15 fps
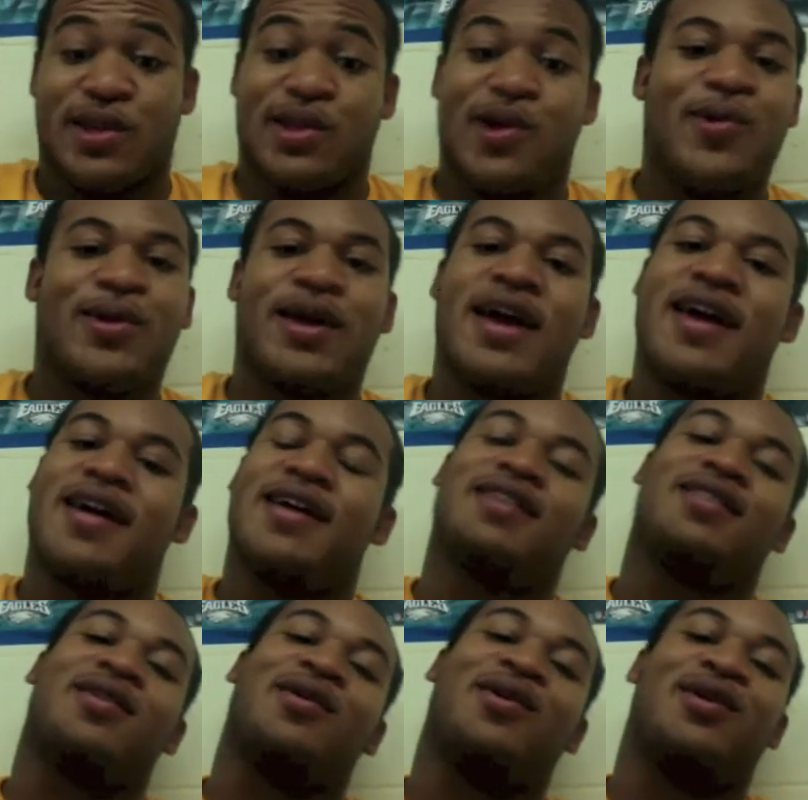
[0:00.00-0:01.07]
oh, yeah,
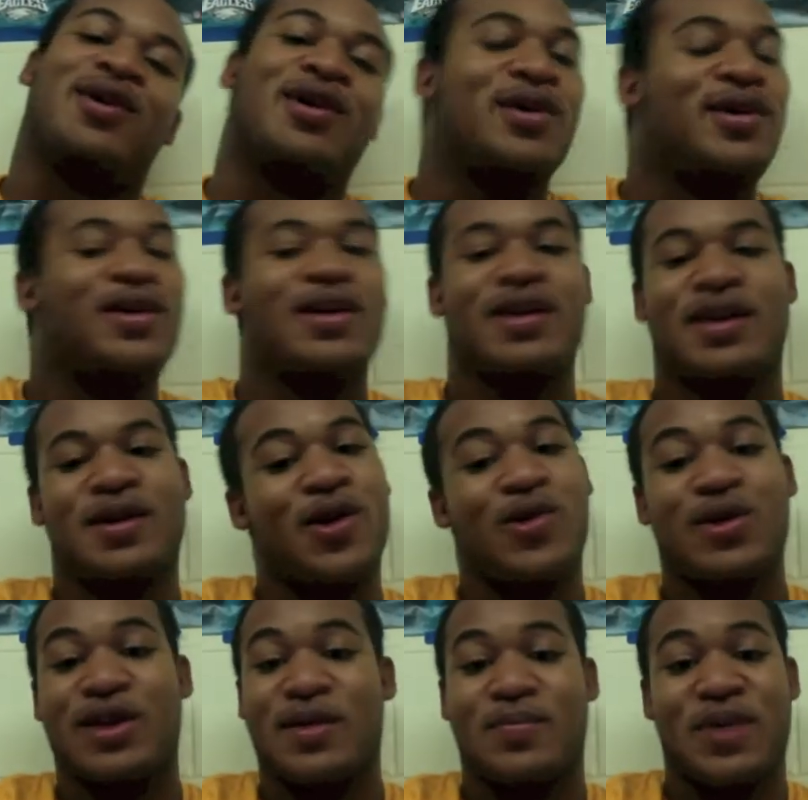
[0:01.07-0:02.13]
the... it can only
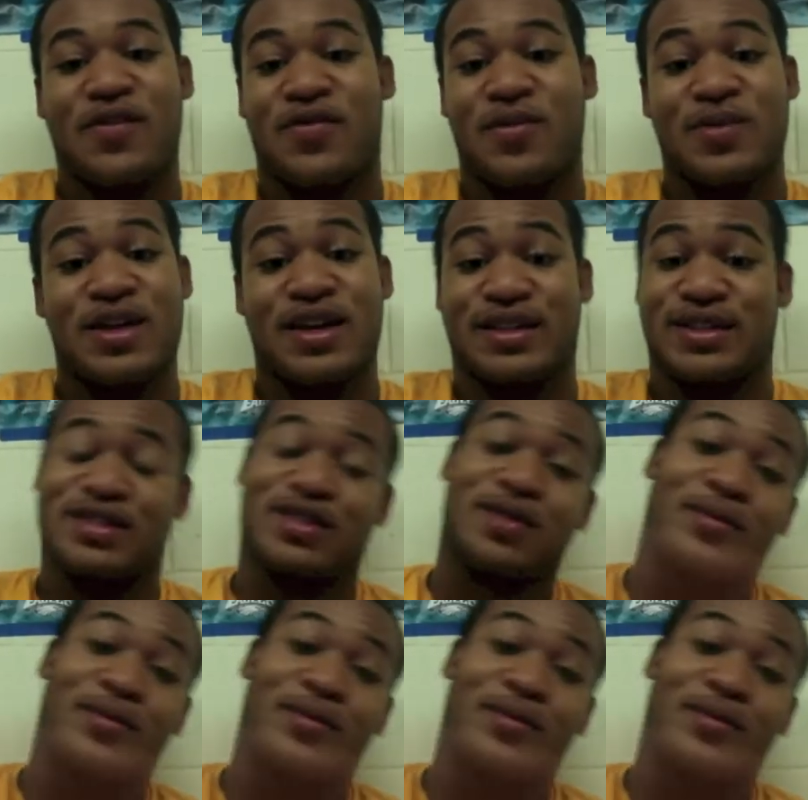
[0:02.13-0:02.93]
get better from this. As the